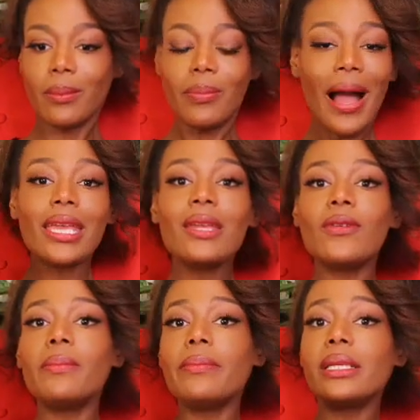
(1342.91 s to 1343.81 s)
By
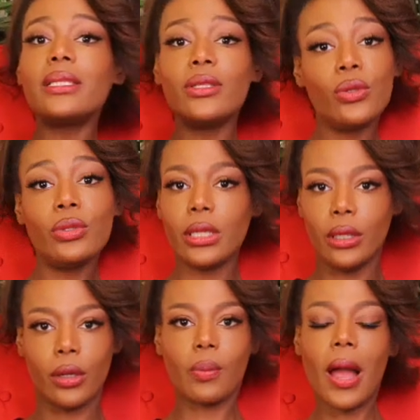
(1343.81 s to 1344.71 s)
even
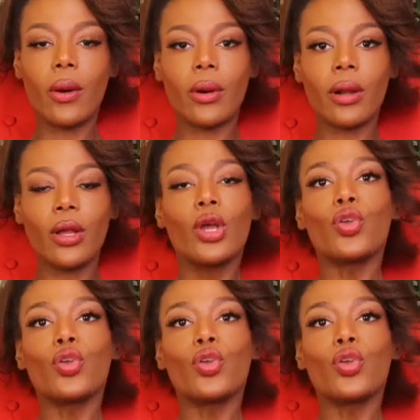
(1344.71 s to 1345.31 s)
misusing your power,